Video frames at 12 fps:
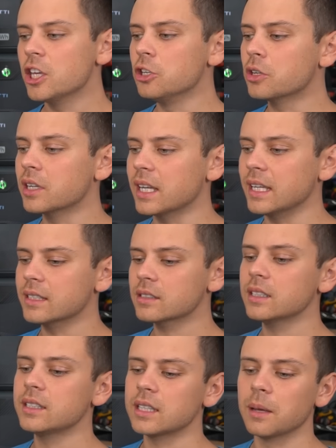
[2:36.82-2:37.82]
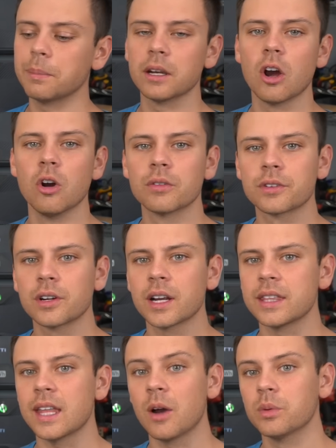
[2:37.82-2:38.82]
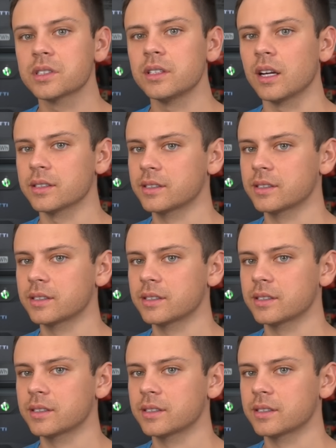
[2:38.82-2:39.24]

you could easily tip it over and that was not